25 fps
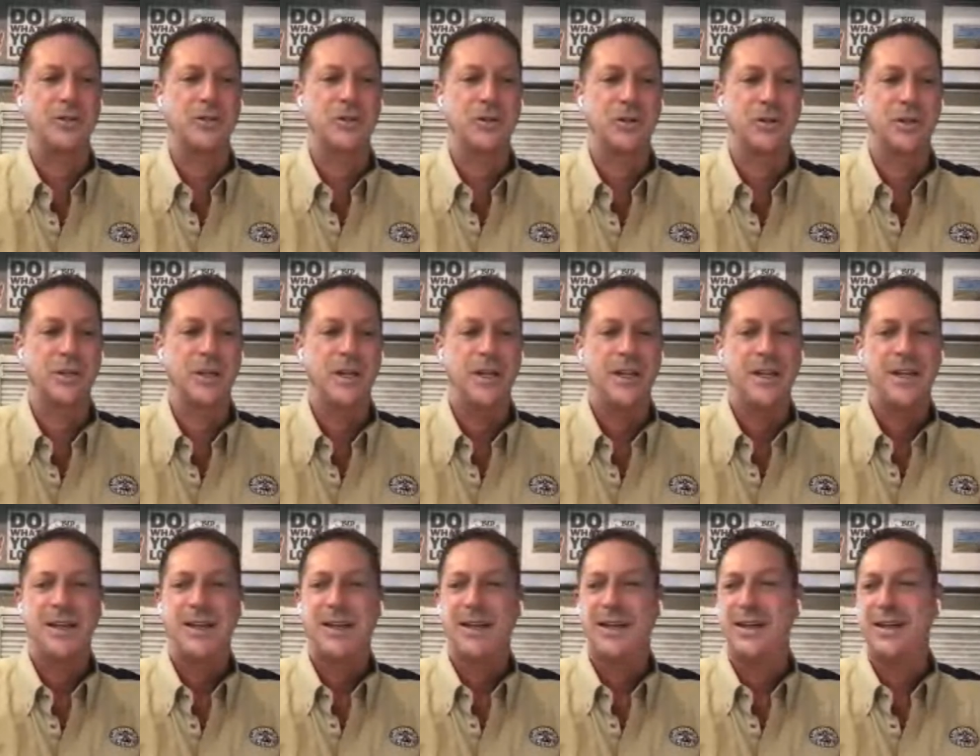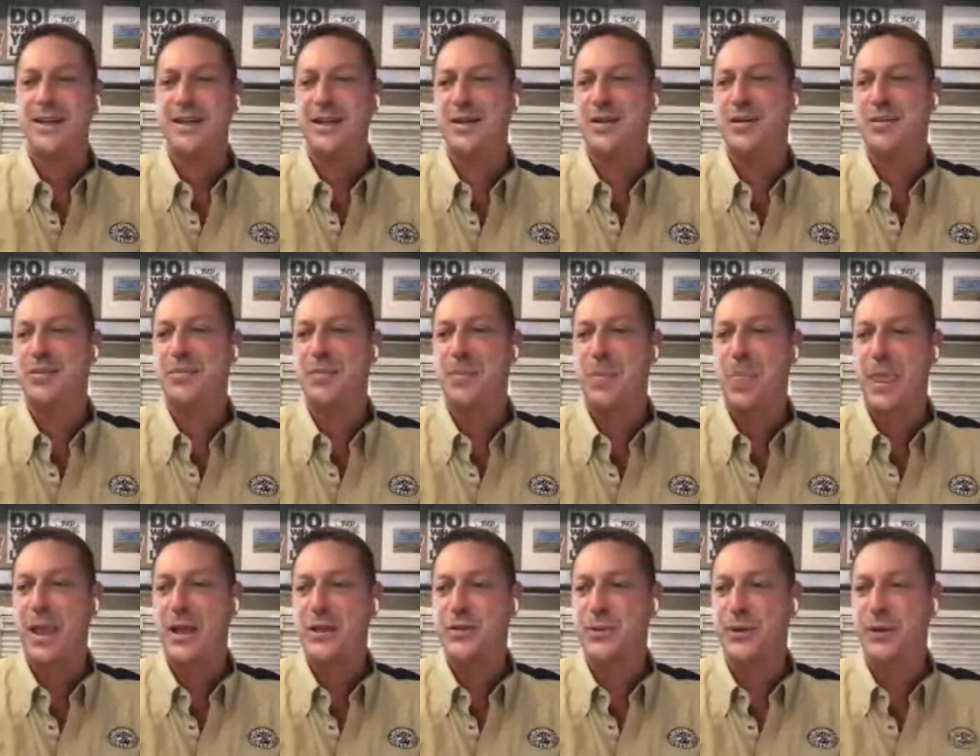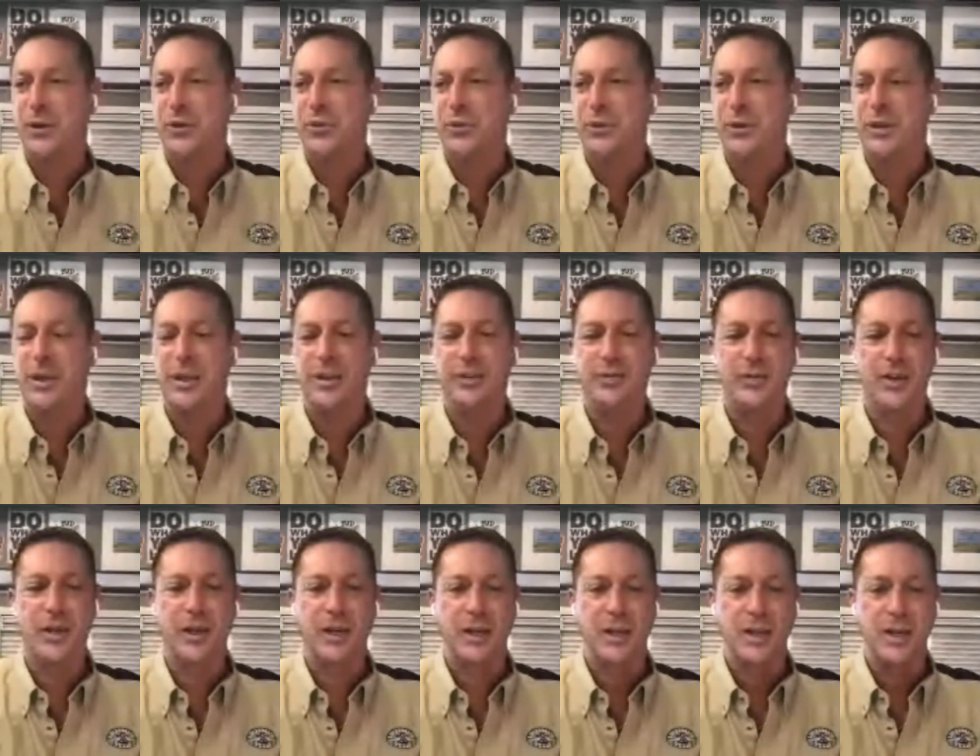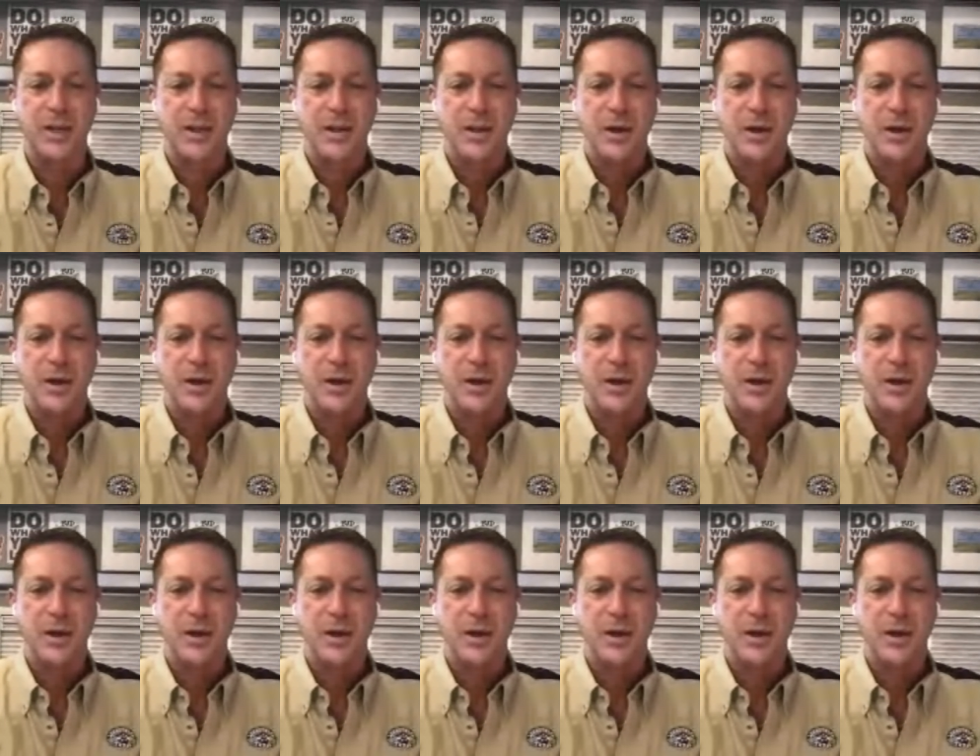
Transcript: answered Um, as we go through the evening.